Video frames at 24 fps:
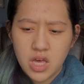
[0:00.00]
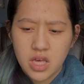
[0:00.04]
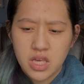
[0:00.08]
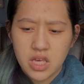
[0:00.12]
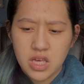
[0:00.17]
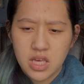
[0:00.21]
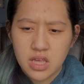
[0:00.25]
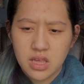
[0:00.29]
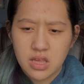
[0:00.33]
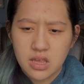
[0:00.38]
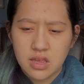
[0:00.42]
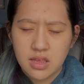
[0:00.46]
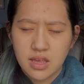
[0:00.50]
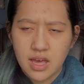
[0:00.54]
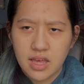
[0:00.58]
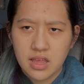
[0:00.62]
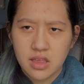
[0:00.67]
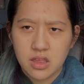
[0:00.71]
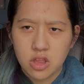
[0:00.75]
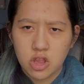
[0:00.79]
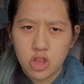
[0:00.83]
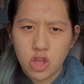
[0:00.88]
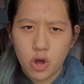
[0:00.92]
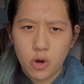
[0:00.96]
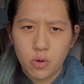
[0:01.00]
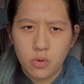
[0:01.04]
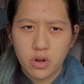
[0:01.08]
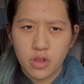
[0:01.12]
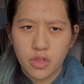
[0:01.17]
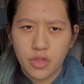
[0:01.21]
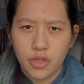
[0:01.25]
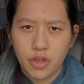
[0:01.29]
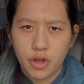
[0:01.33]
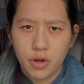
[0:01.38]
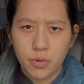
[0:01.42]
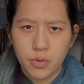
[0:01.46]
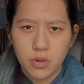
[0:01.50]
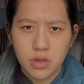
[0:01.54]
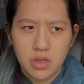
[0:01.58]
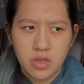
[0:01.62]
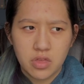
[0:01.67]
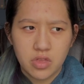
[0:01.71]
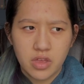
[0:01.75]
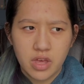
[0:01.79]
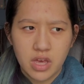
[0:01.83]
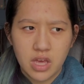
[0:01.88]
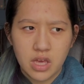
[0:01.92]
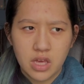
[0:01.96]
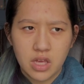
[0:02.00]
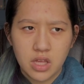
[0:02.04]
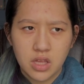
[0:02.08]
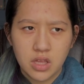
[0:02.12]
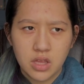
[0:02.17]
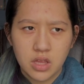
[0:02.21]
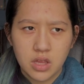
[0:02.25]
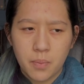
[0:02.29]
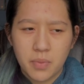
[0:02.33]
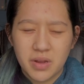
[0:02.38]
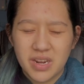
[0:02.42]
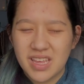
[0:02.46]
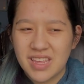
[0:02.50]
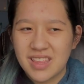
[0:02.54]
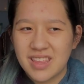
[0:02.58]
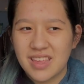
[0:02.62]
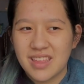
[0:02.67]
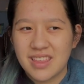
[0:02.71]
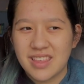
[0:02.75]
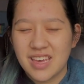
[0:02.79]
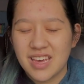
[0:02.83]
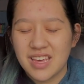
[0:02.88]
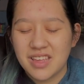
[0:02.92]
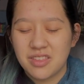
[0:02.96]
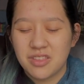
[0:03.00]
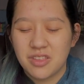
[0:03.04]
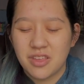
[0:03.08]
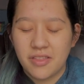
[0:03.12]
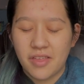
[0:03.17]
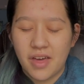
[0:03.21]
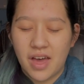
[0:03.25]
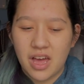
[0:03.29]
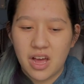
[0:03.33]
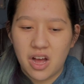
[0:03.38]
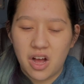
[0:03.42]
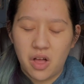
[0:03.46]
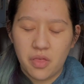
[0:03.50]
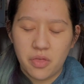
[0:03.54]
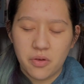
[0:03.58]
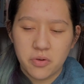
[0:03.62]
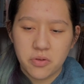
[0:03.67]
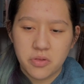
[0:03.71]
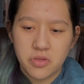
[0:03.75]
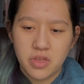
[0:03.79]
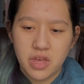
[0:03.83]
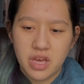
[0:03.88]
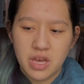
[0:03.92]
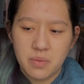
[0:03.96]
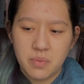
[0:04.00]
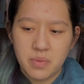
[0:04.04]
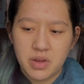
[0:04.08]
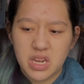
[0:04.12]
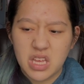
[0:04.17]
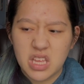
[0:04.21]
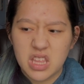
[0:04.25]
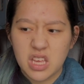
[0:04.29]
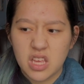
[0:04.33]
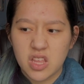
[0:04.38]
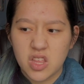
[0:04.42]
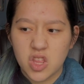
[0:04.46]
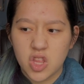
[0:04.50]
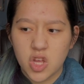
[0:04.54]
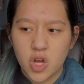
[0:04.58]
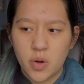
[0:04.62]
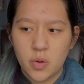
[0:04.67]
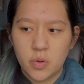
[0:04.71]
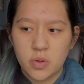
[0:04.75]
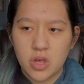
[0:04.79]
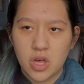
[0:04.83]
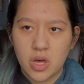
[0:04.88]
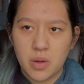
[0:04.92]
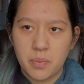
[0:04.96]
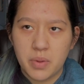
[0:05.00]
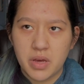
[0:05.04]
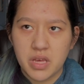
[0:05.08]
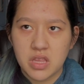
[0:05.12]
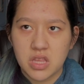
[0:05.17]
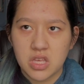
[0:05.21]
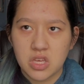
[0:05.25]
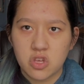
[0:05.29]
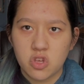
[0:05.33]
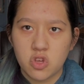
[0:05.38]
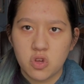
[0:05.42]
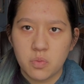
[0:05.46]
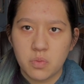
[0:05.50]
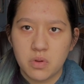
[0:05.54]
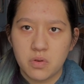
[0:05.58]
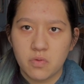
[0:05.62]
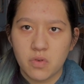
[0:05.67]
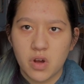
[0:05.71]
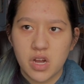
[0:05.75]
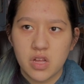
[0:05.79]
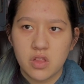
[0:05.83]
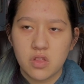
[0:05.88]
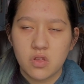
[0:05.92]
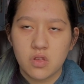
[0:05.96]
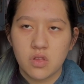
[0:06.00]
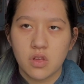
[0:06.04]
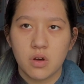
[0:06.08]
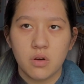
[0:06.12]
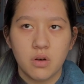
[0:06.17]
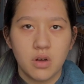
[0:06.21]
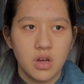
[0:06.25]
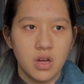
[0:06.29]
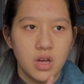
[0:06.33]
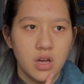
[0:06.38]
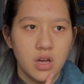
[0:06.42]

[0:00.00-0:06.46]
he says no to those things, but he says yes to that other thing, but he says no to basic human rights. So